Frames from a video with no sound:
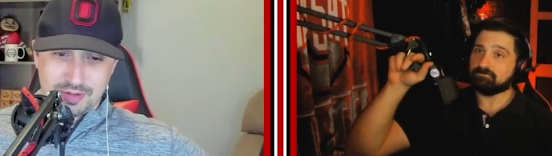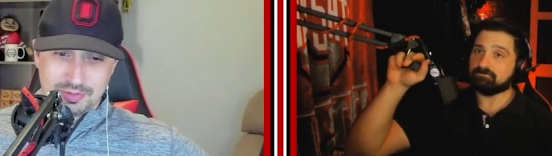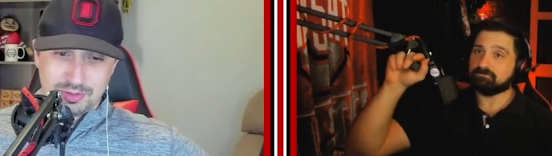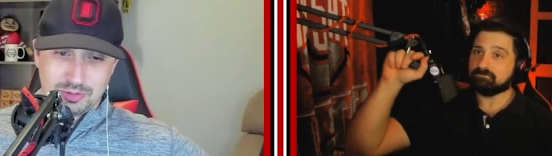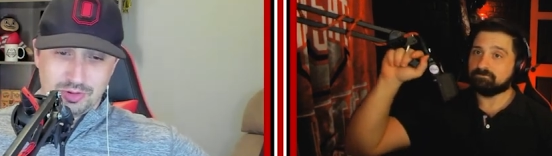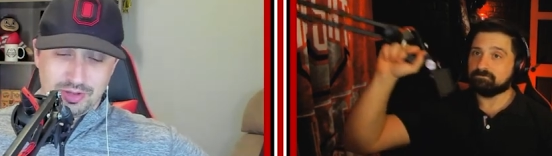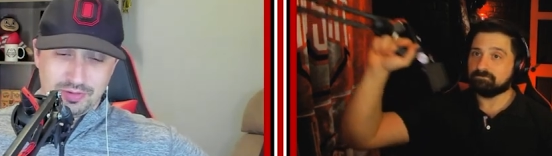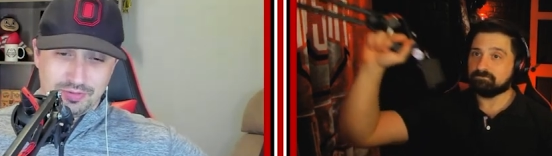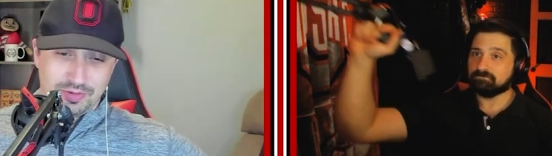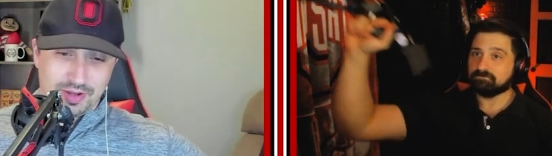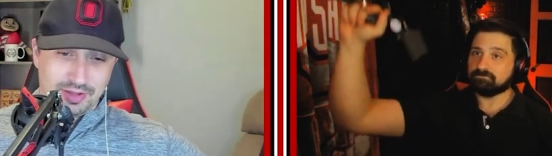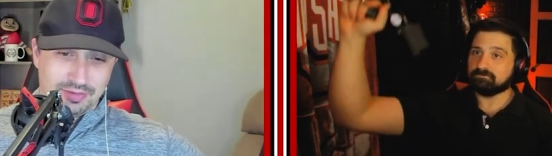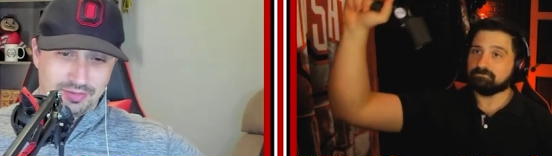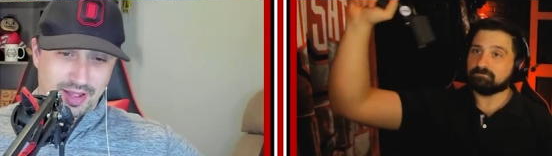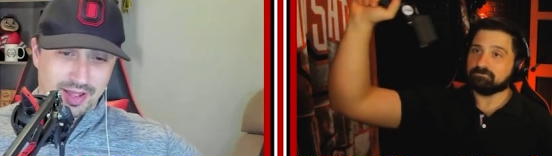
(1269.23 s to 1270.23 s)
Speaker 1: top
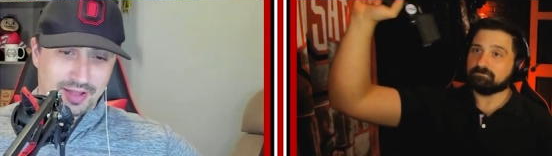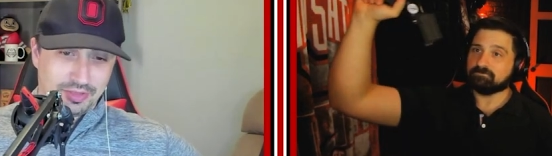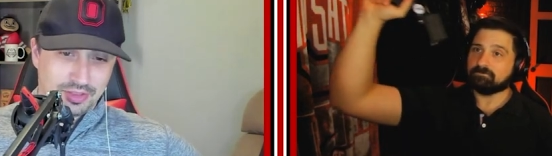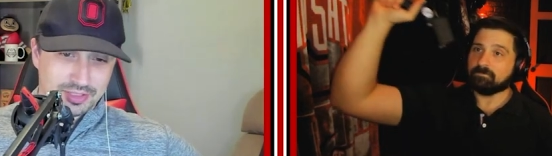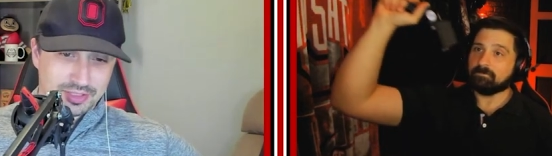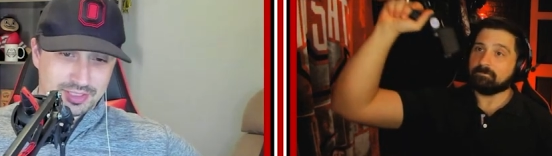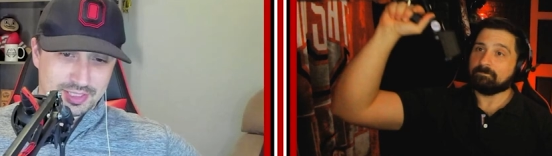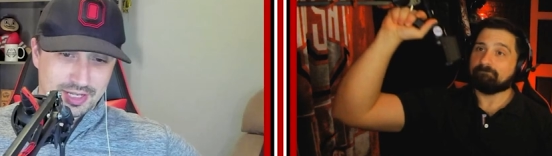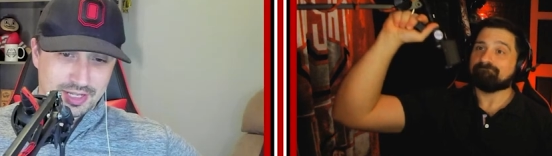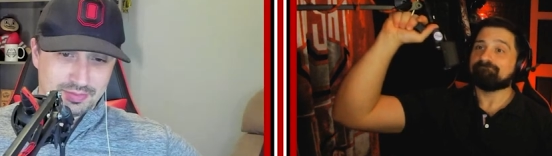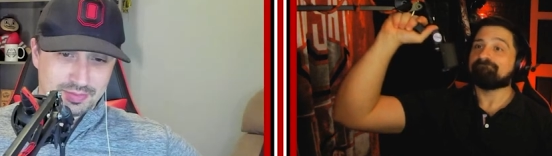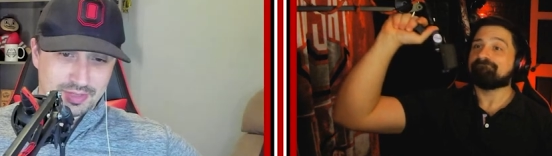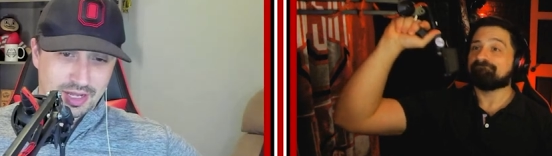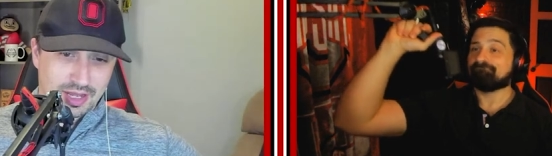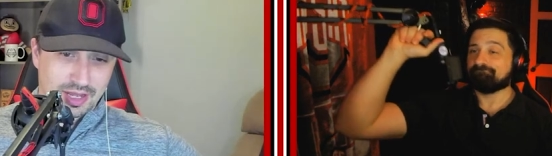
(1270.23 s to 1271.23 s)
twenty-five at the
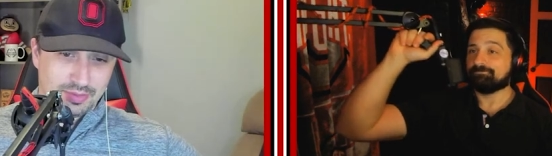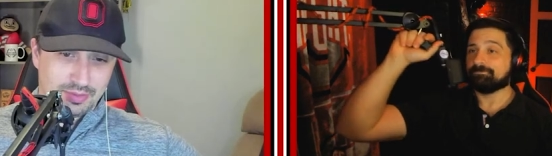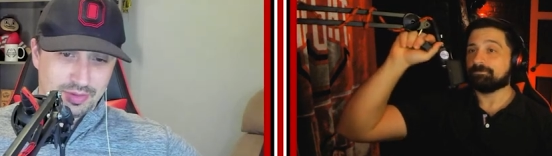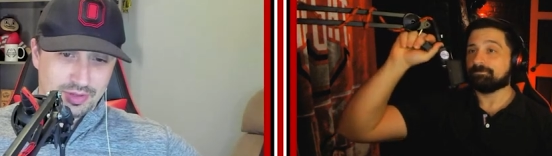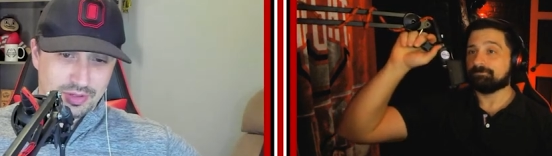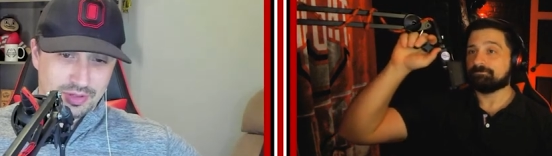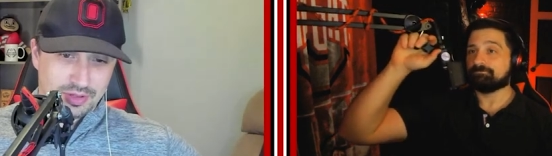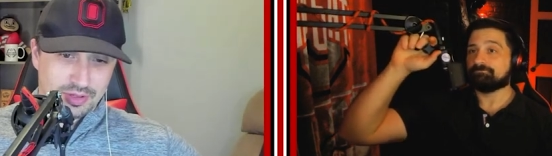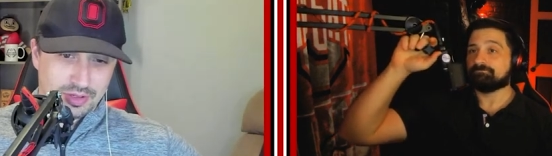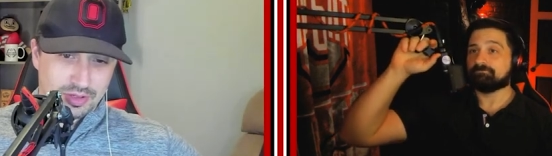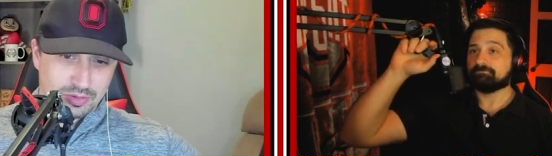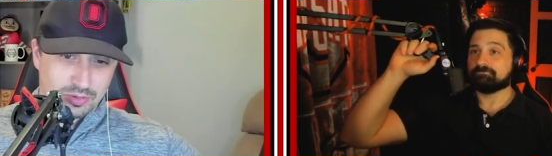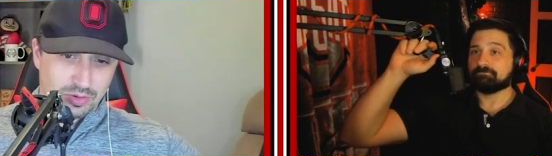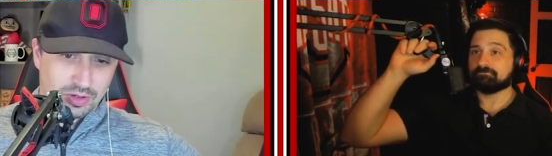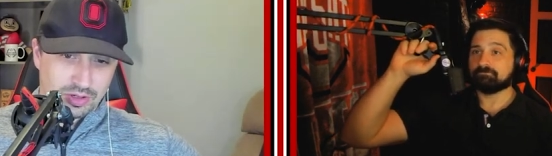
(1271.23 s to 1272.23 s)
same time.
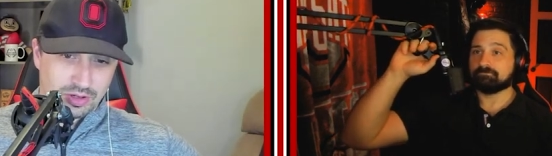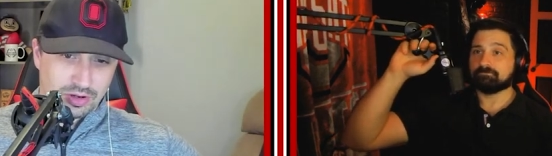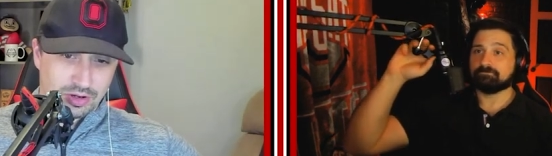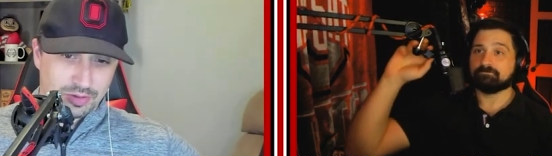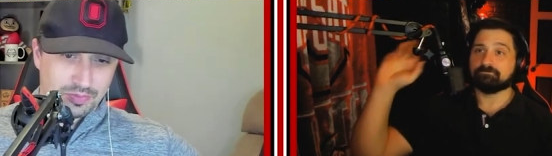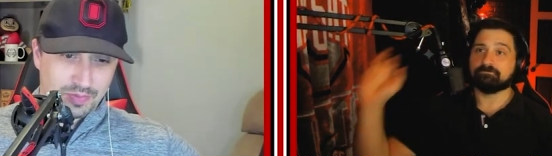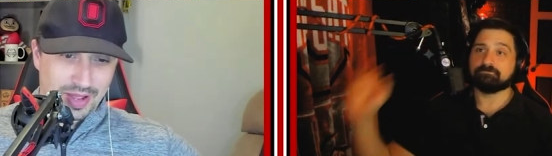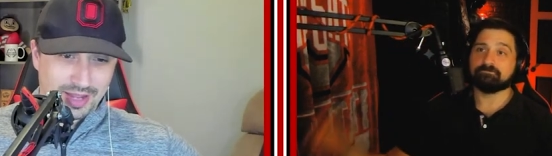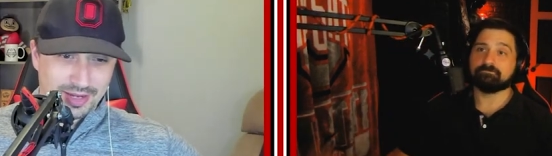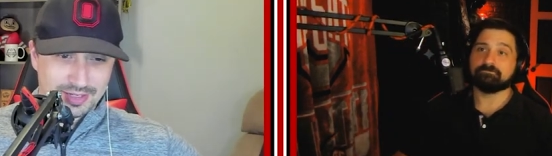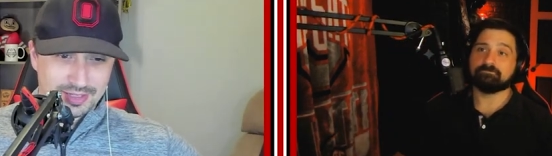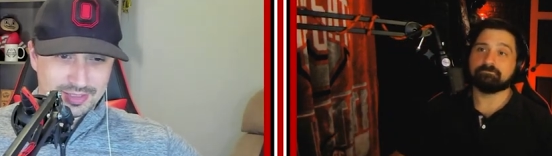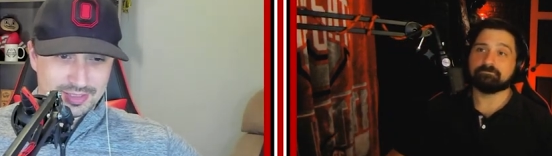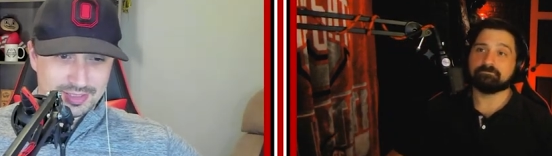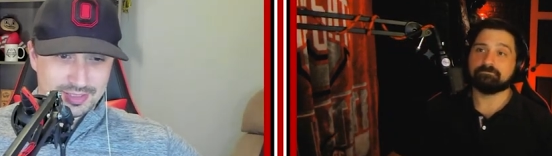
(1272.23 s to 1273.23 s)
What are
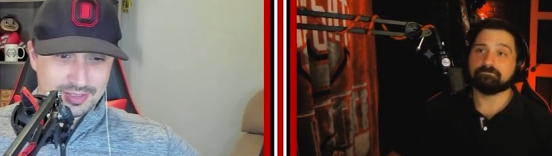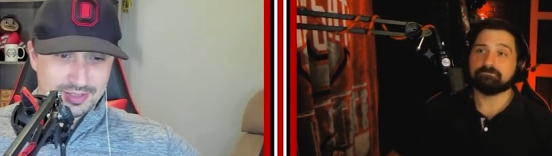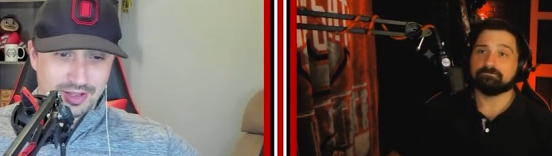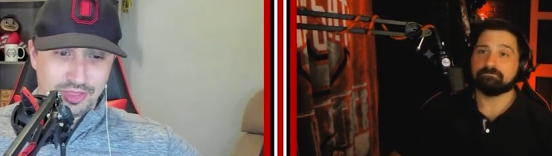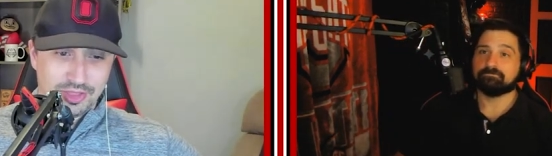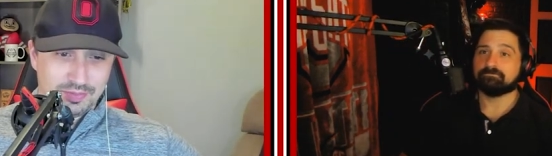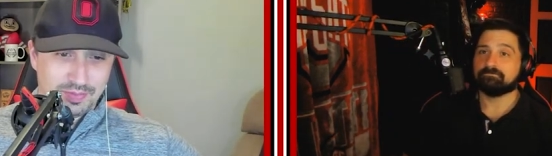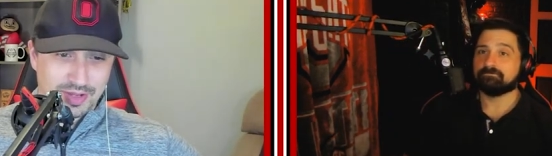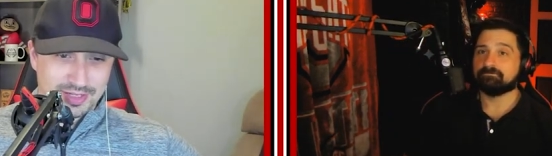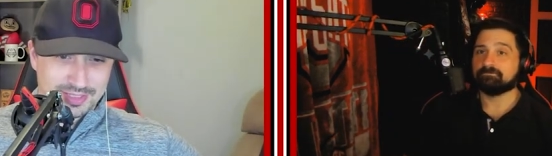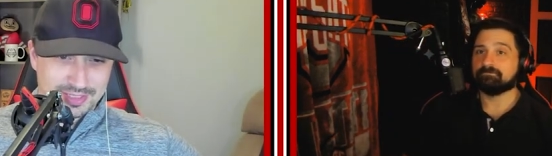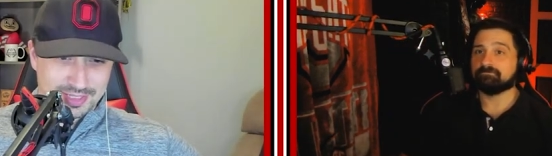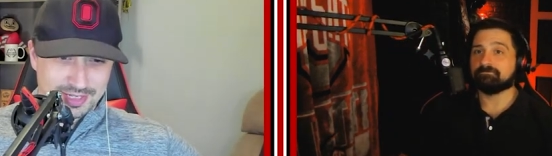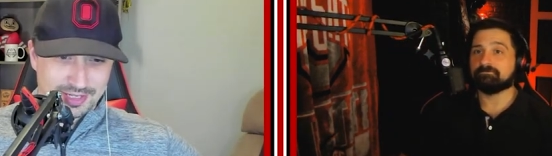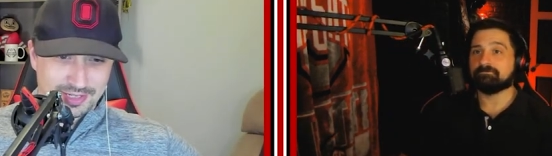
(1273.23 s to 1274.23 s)
magnets? Nothing makes